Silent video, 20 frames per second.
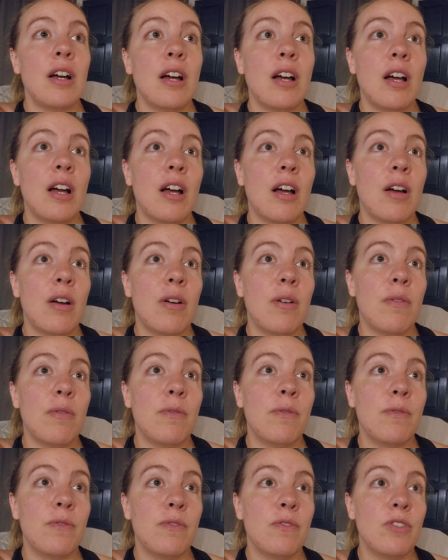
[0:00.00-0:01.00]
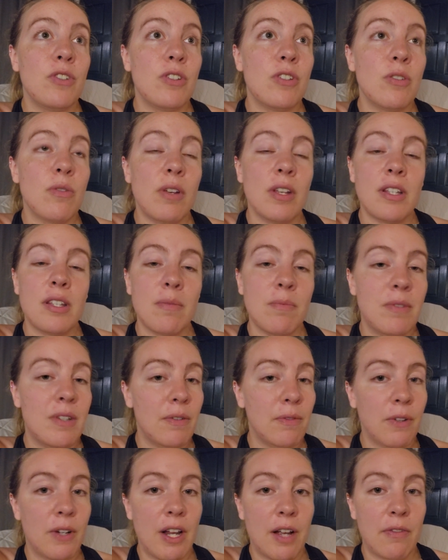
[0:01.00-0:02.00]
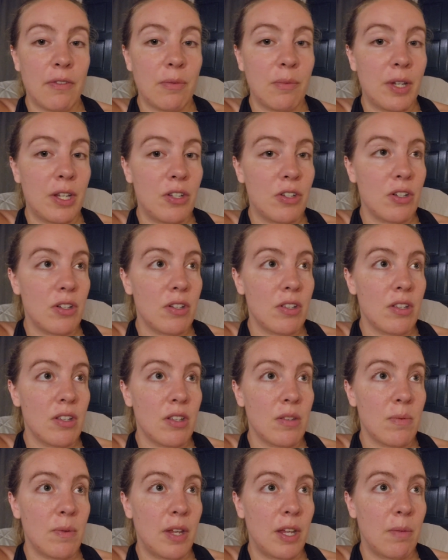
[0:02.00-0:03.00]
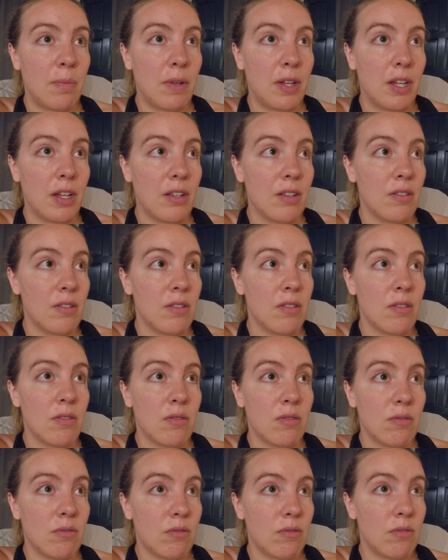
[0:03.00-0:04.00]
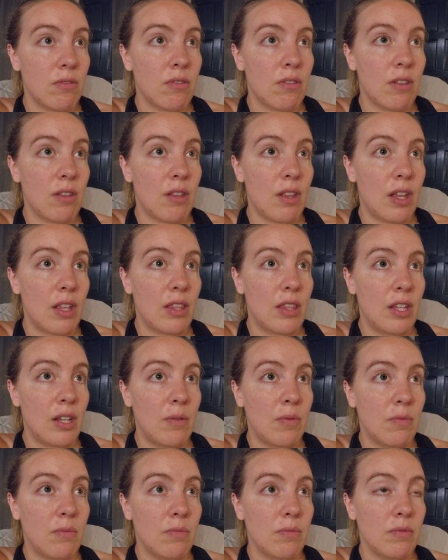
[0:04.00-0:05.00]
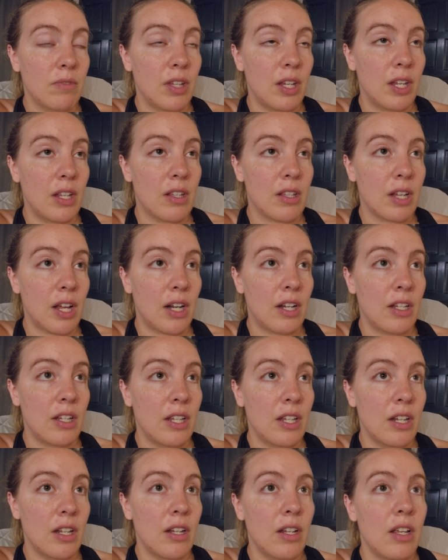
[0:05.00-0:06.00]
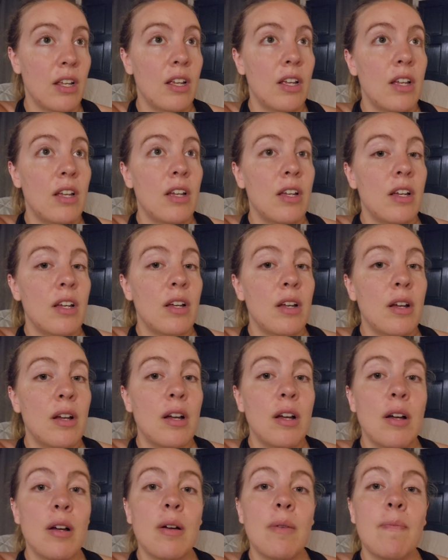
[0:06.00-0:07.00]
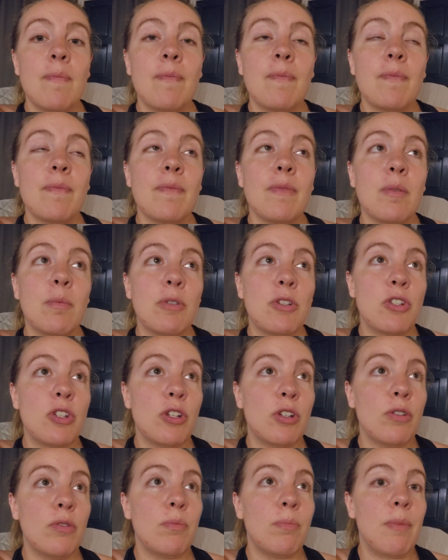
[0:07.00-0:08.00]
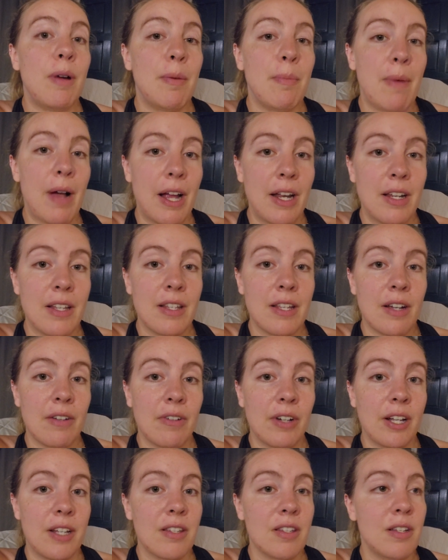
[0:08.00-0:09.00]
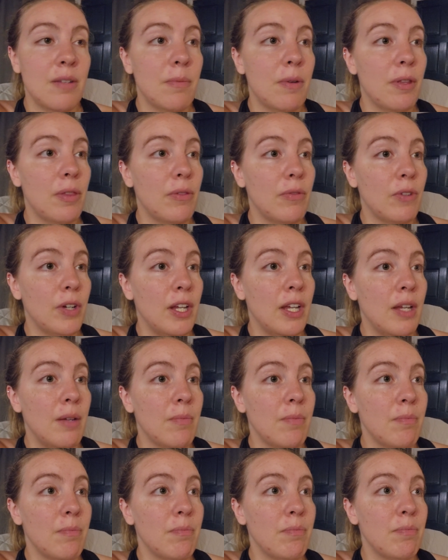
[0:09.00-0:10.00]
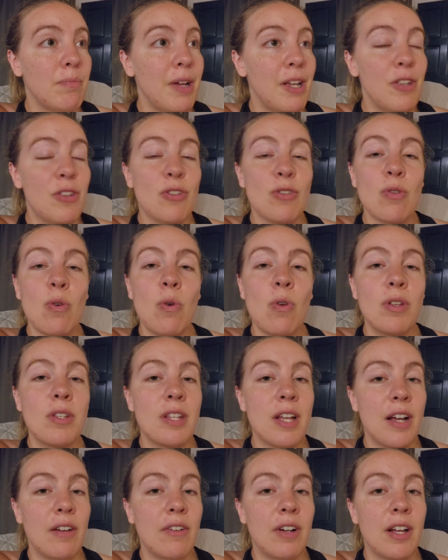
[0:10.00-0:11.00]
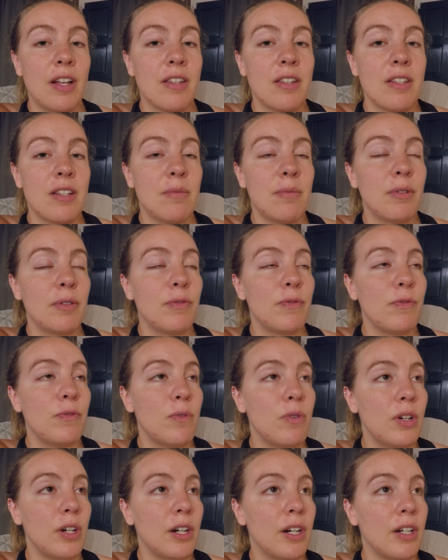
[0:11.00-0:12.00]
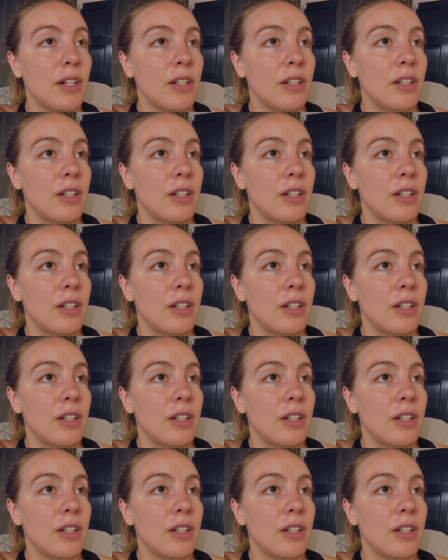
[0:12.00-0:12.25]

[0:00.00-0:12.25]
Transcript: of just doing some different affirmations this week, because I think it's kind of needed. Number 2, my mind is at rest. Number 3, my soul is at rest. Number 4,